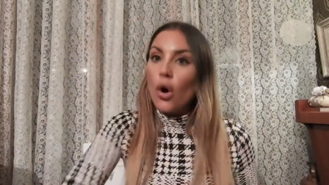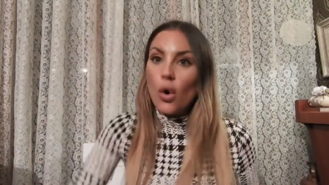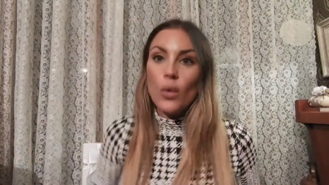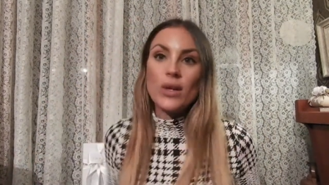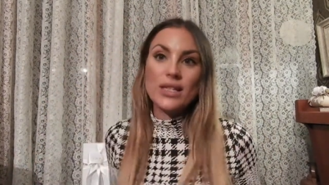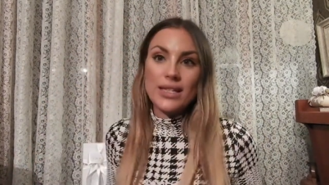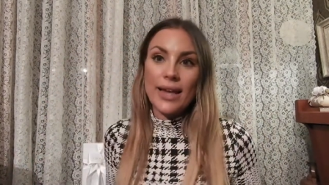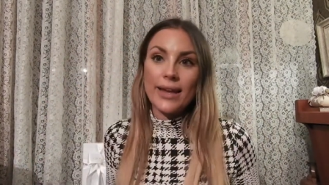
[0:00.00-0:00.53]

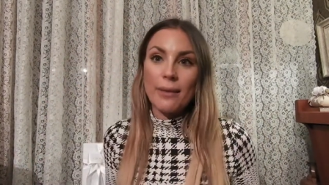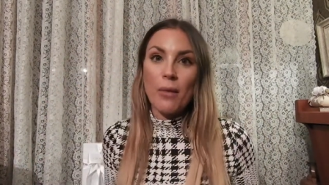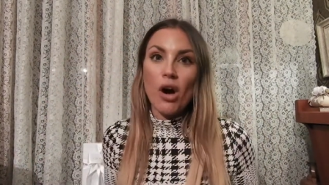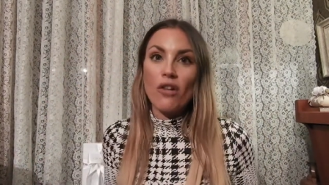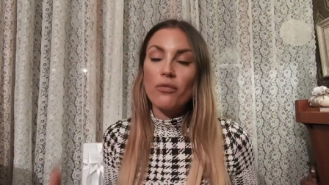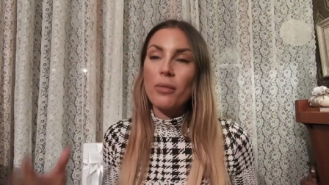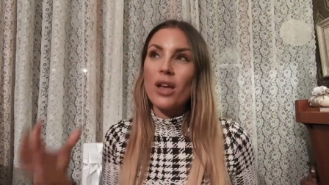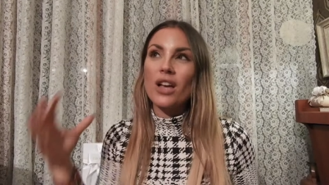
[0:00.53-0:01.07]
always take them
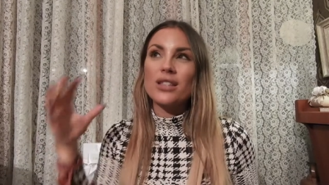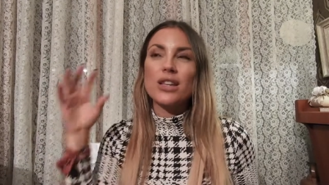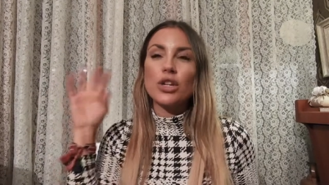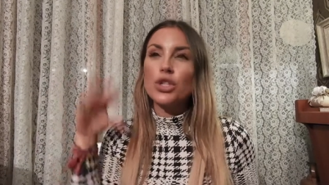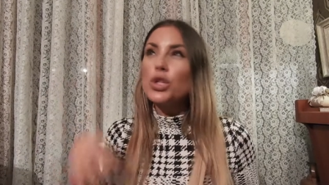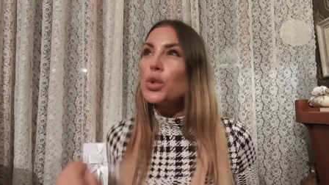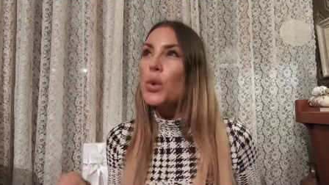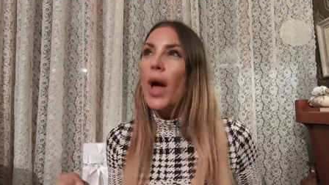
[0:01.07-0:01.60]
off because
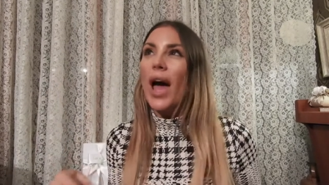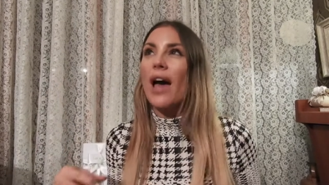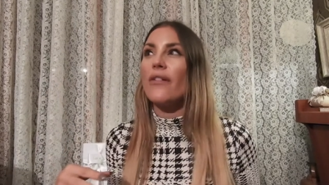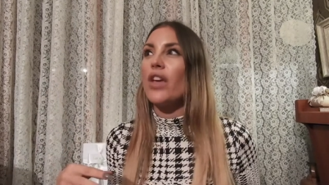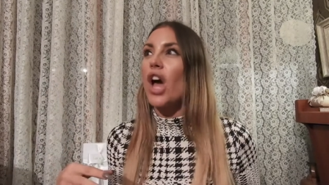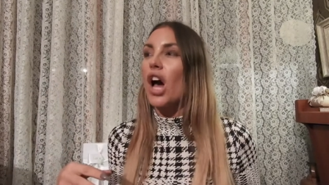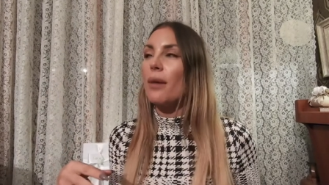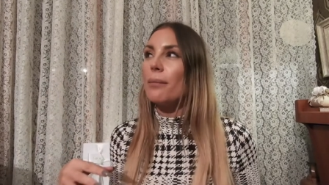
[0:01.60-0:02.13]
they're too
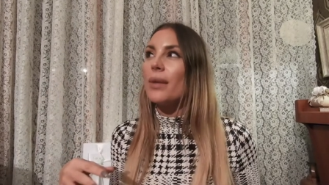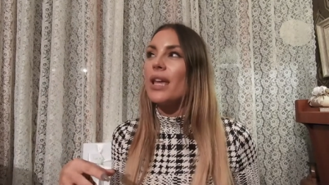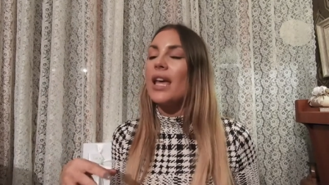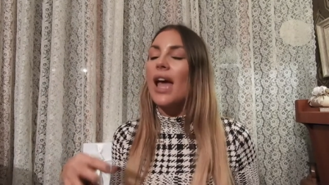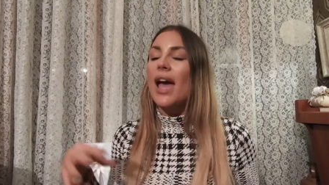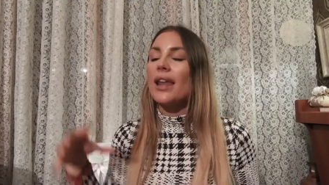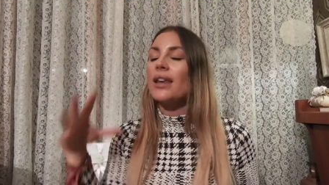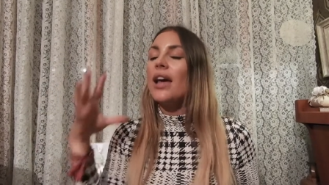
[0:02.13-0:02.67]
heavy on
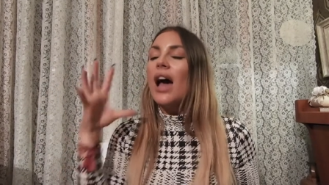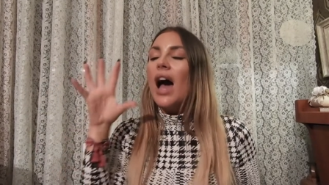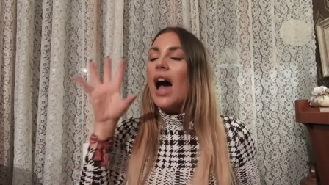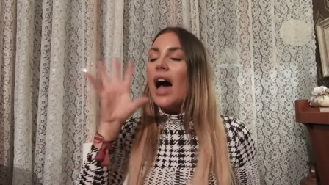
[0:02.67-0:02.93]
me and